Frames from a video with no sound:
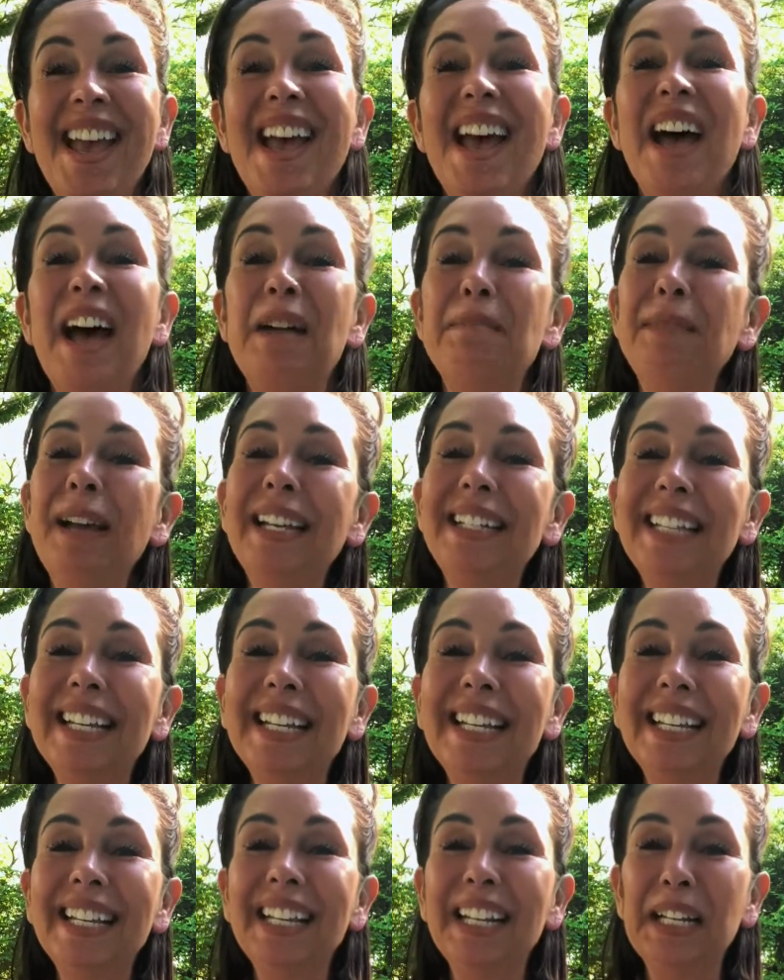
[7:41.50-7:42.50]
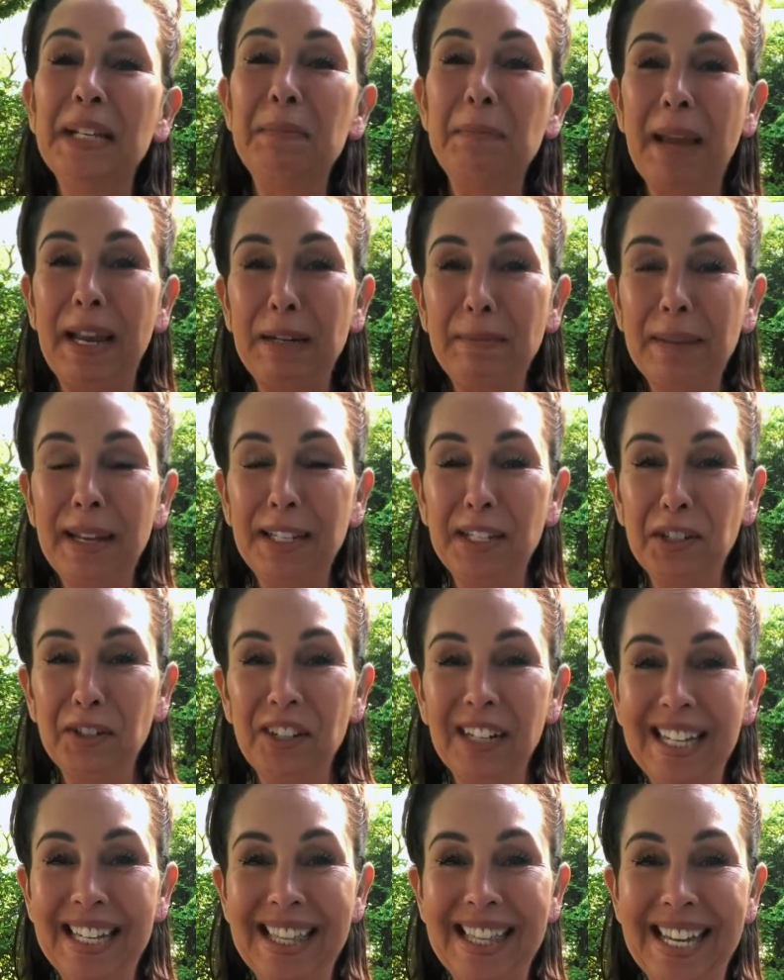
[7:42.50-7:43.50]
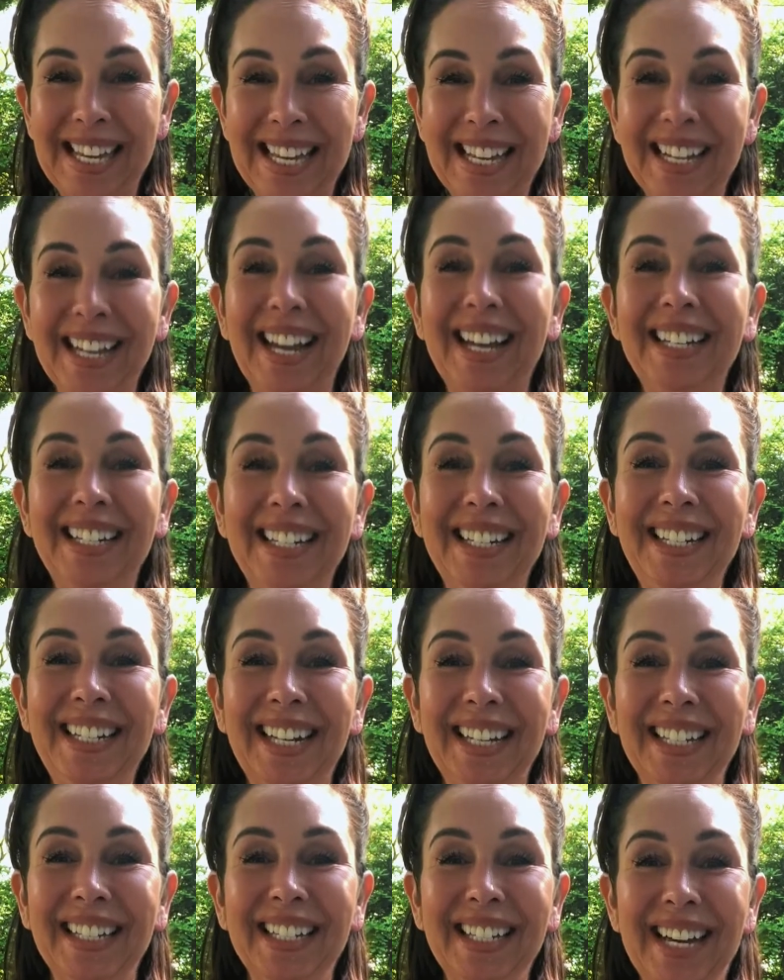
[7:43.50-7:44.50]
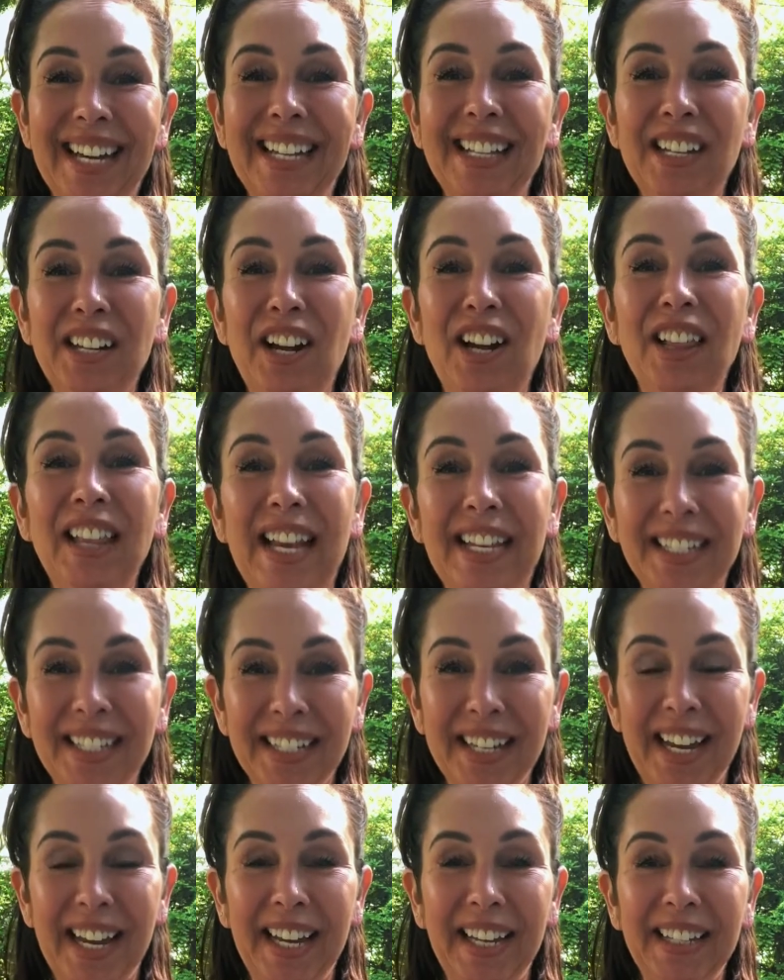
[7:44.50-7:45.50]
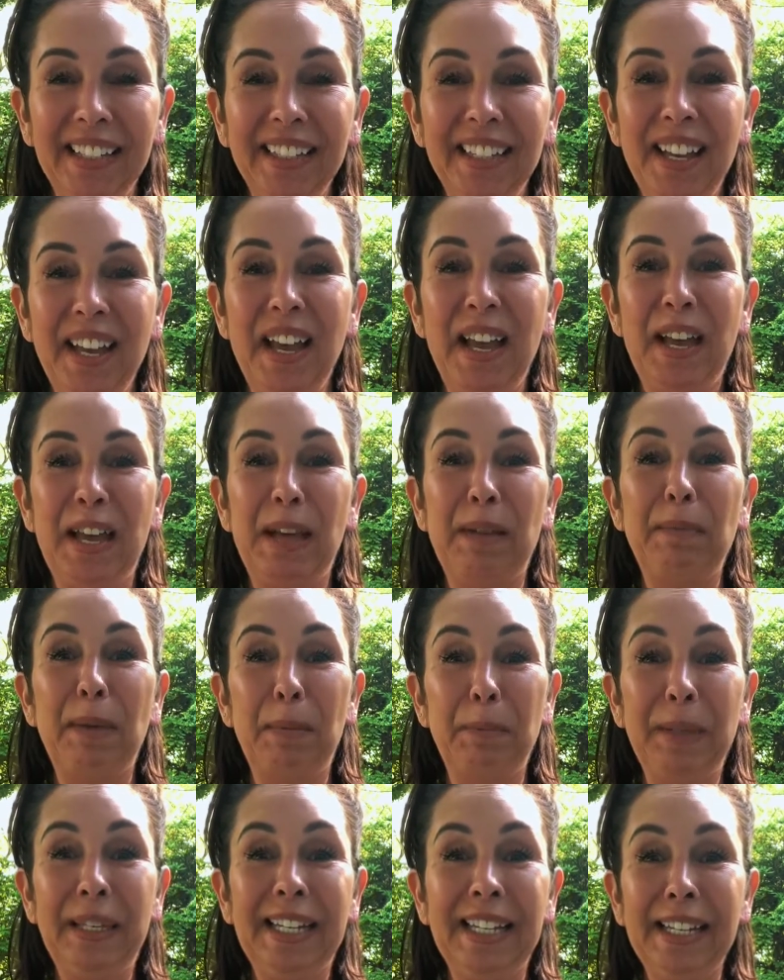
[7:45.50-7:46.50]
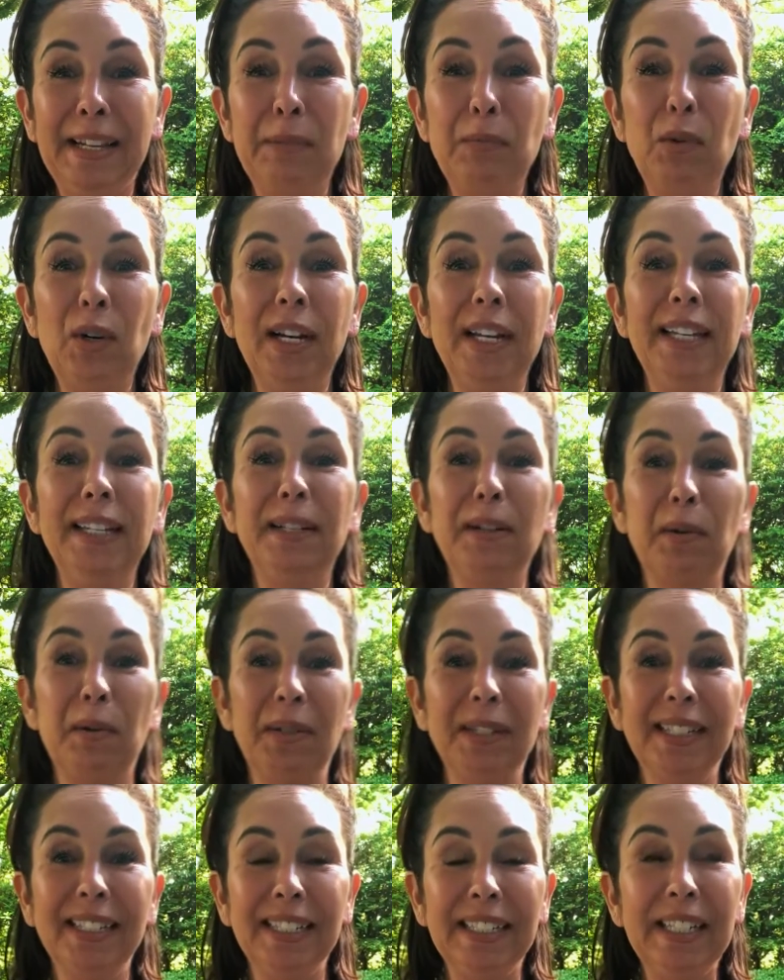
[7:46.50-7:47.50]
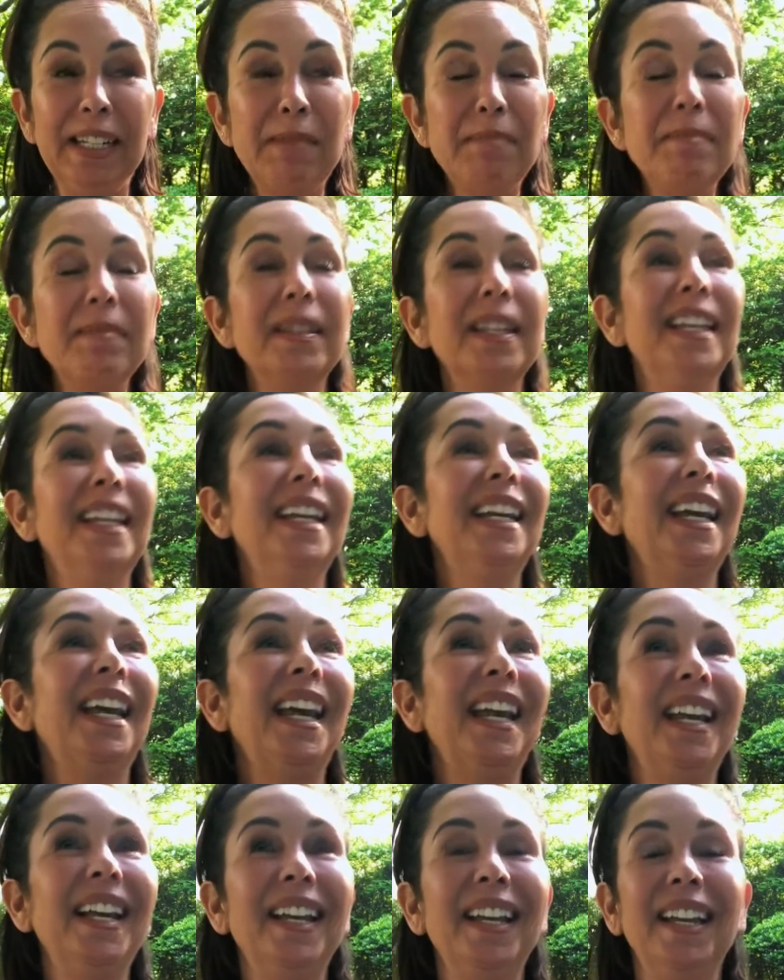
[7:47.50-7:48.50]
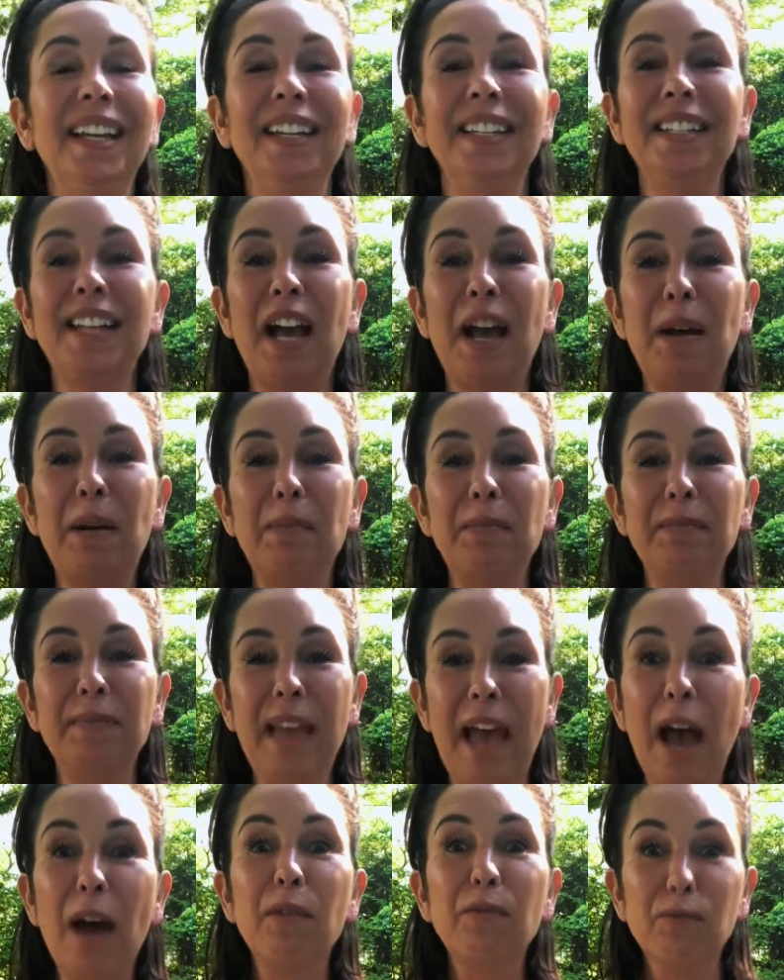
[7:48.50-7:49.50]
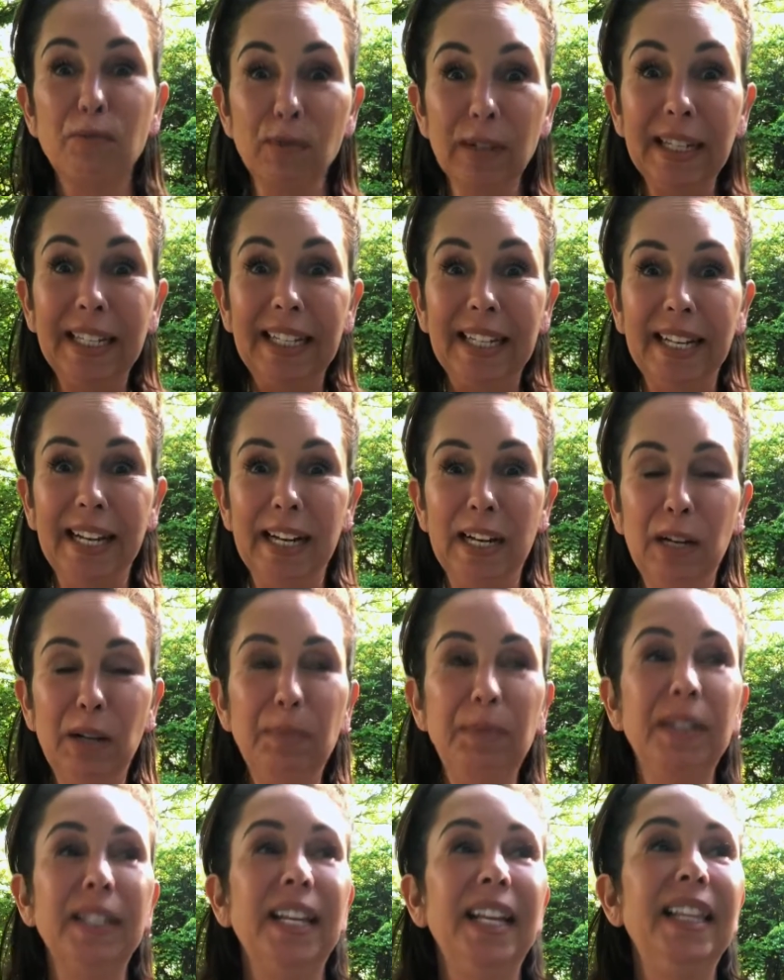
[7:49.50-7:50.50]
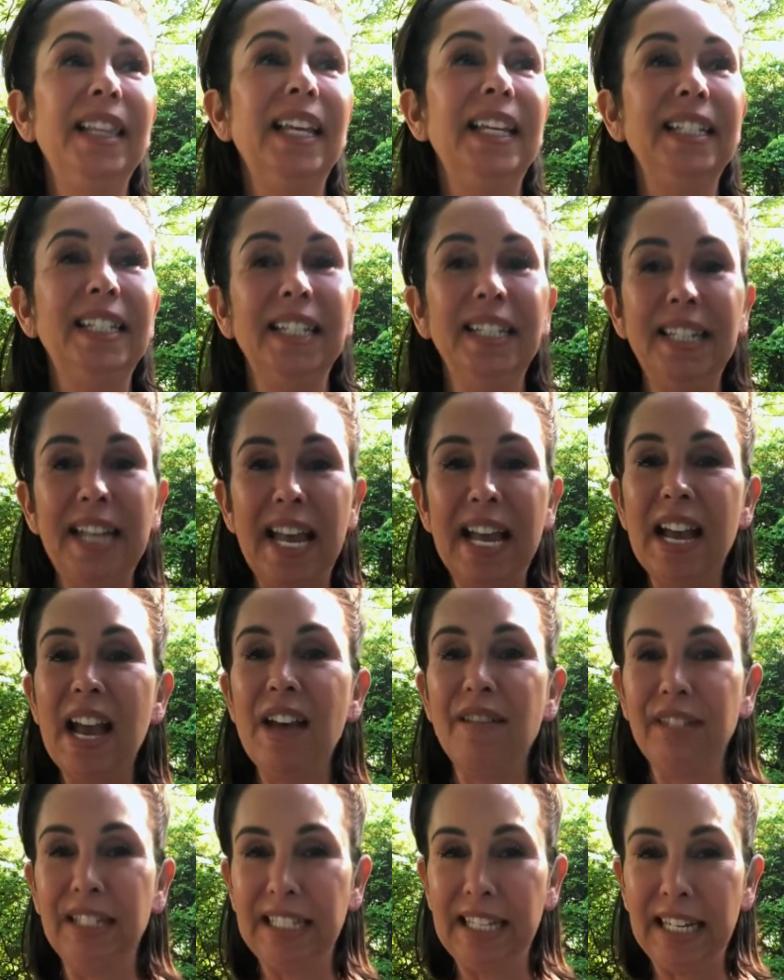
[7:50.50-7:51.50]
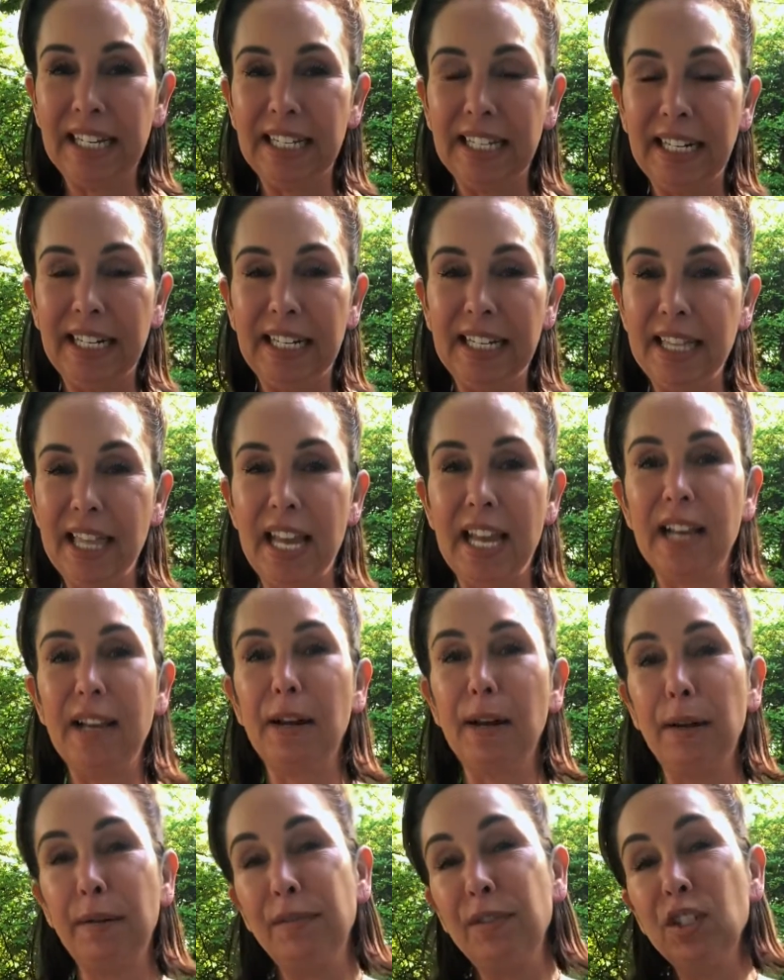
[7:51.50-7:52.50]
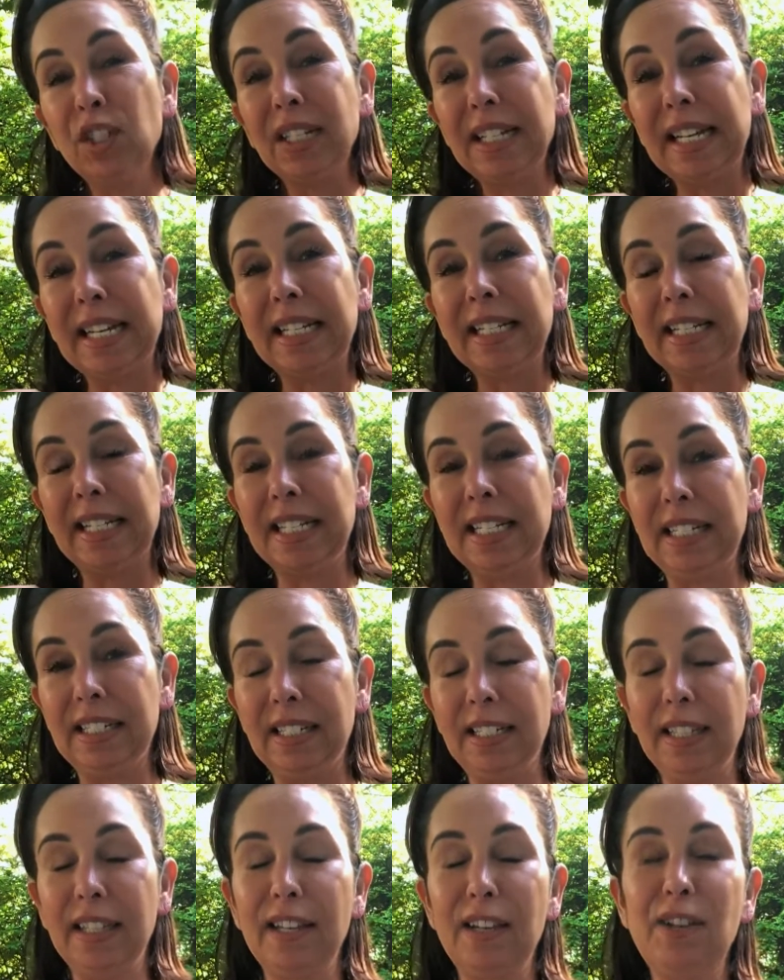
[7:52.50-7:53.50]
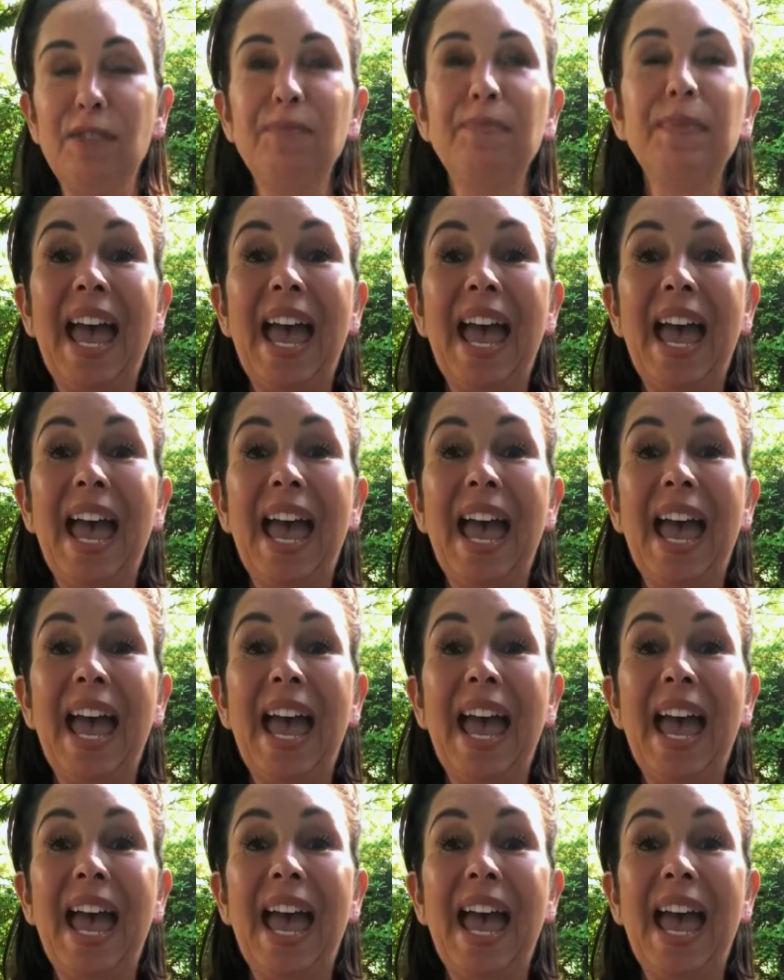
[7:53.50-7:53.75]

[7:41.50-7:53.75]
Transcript: I'm not taking any pain meds or anything. I did take a Tylenol last night, a PM one to go to sleep, and that really helped. And then today I haven't taken anything, and I've just taken it easy though.